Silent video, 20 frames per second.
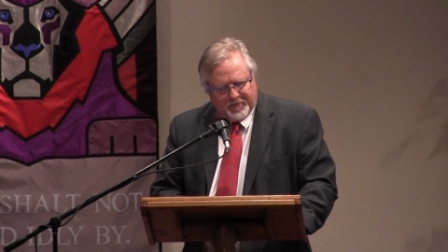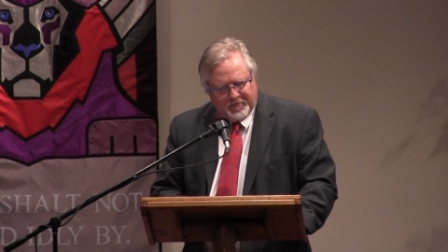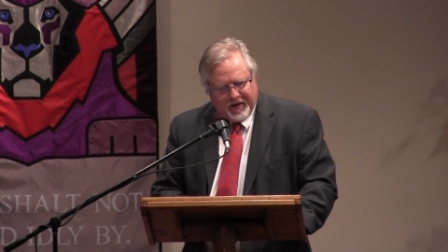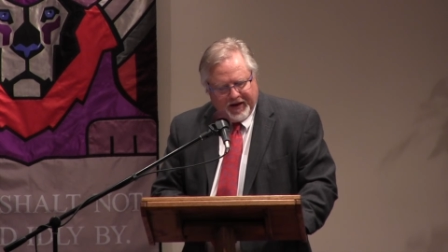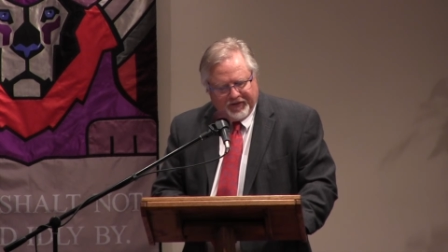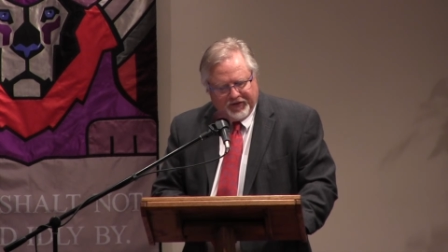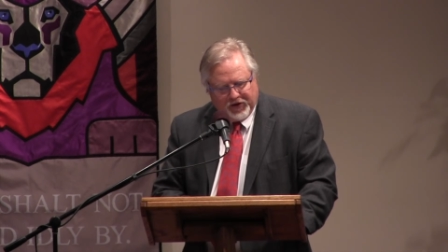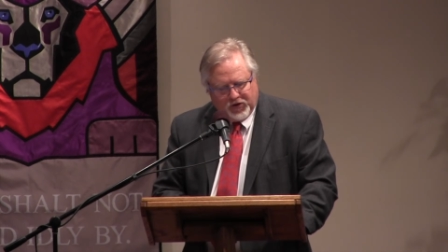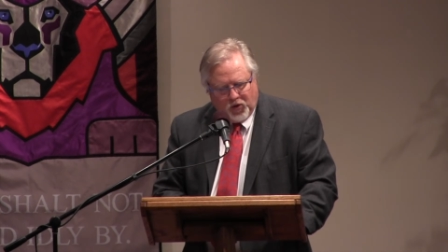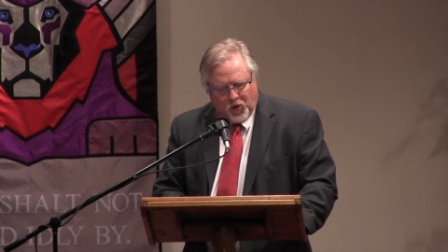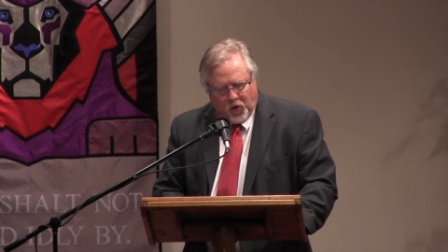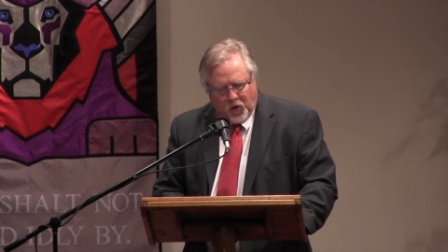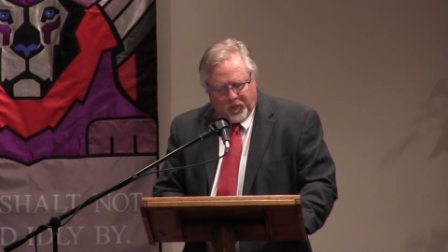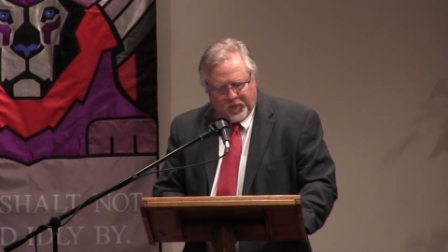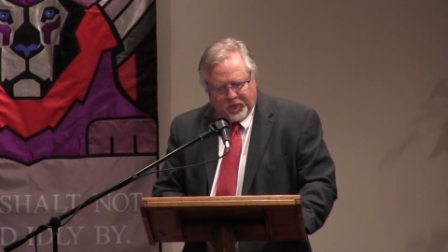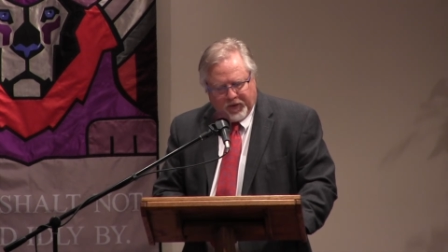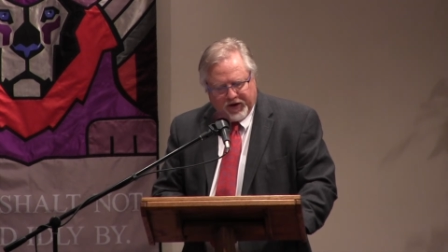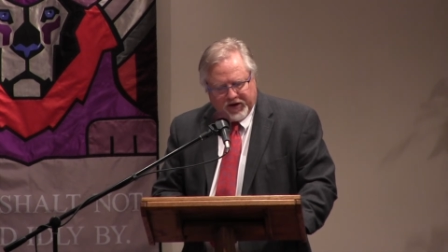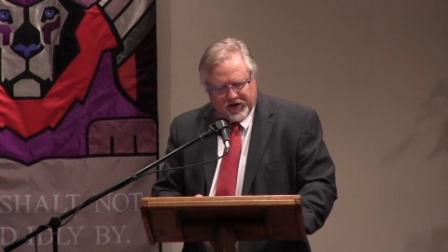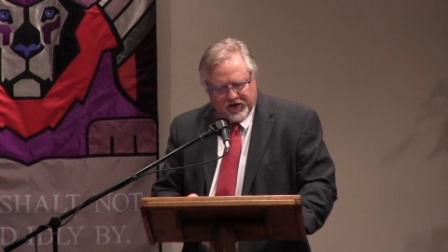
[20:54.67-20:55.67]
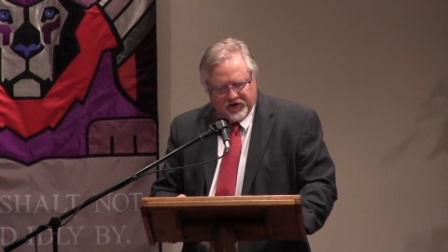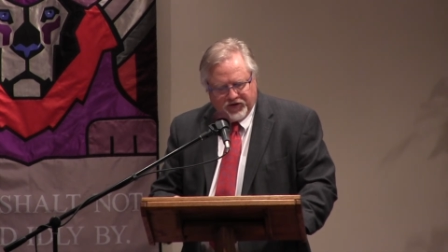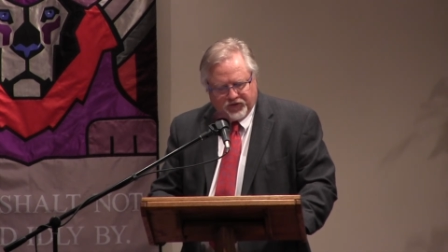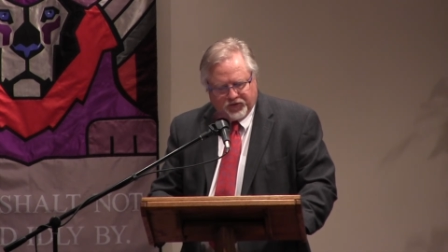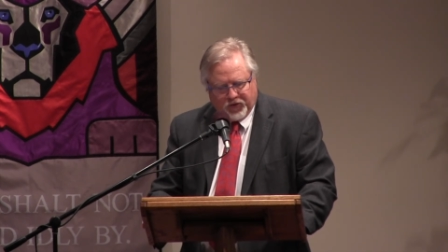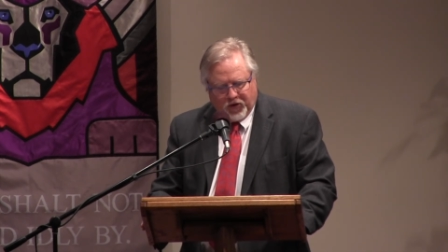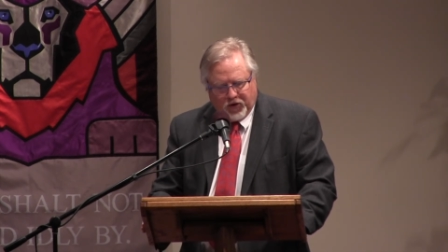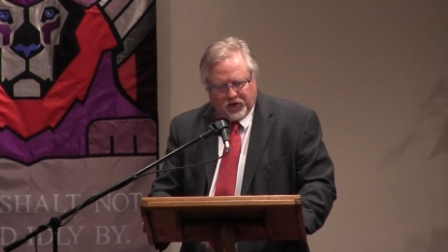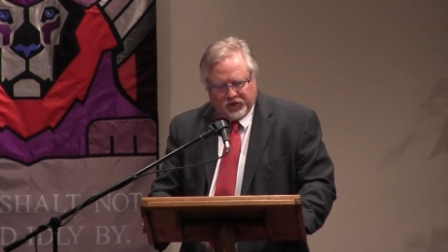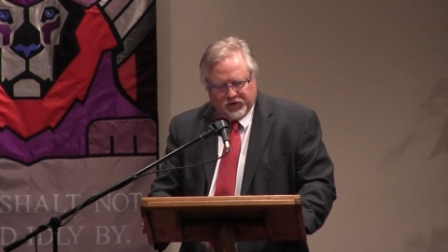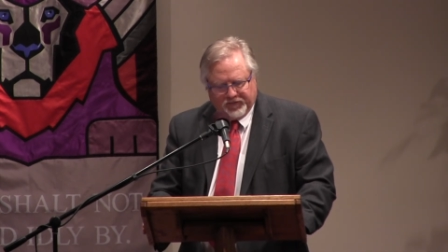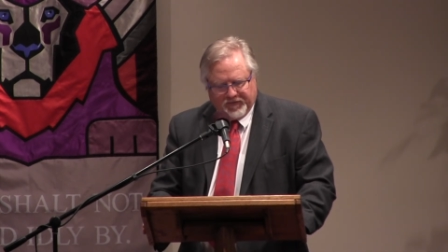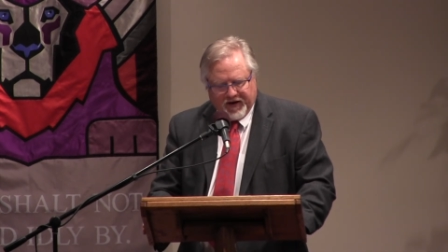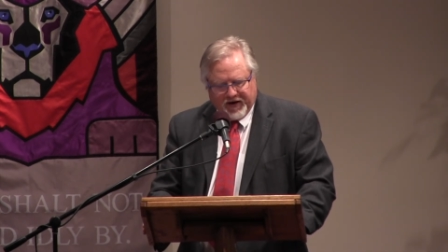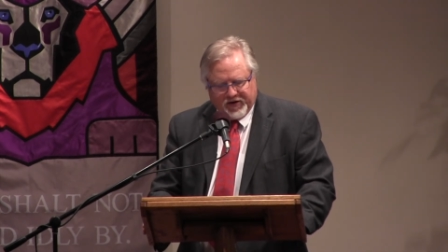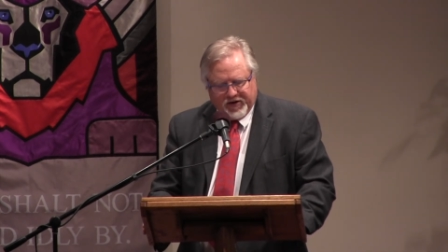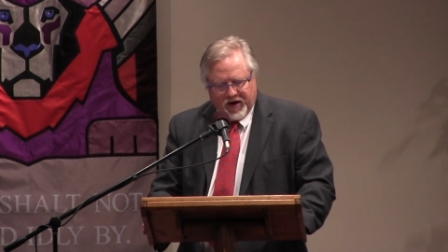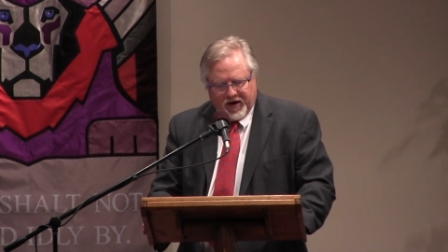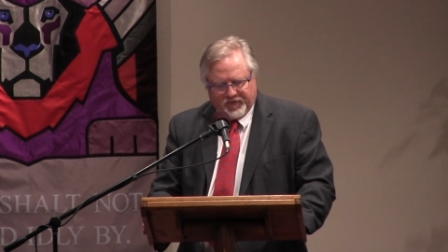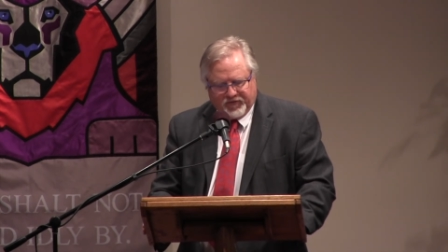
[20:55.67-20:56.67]
by the corporate control of
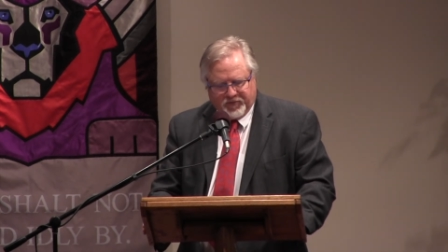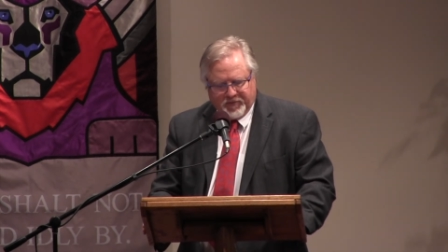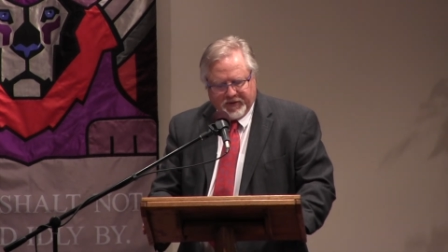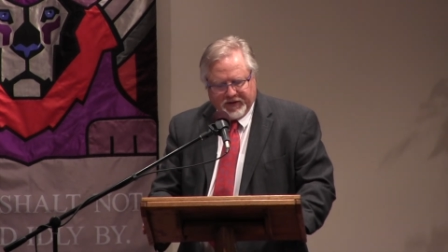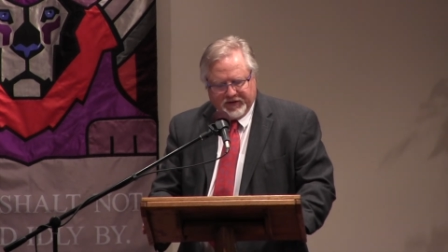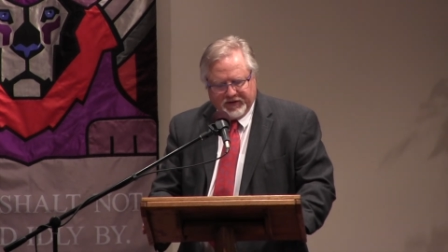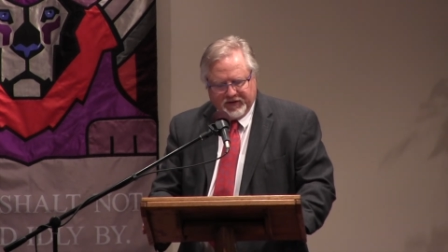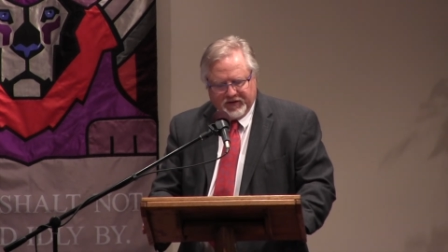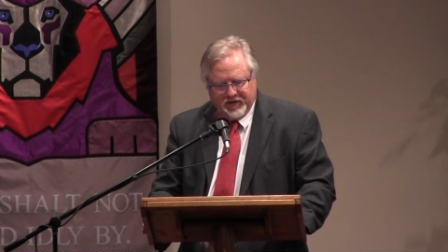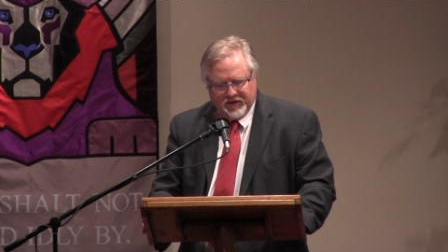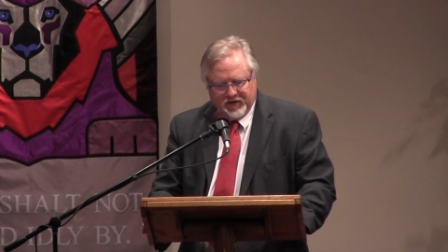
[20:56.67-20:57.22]
our government.